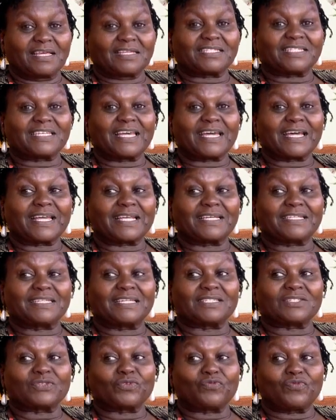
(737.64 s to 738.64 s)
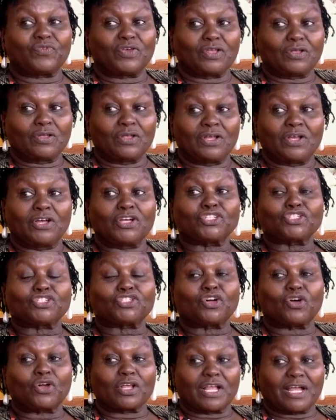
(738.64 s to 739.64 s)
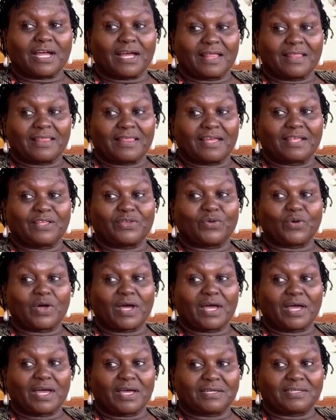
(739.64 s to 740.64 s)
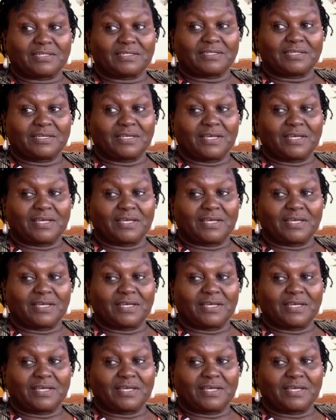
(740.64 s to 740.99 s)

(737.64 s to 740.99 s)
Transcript: The secret is to feel taller than your height.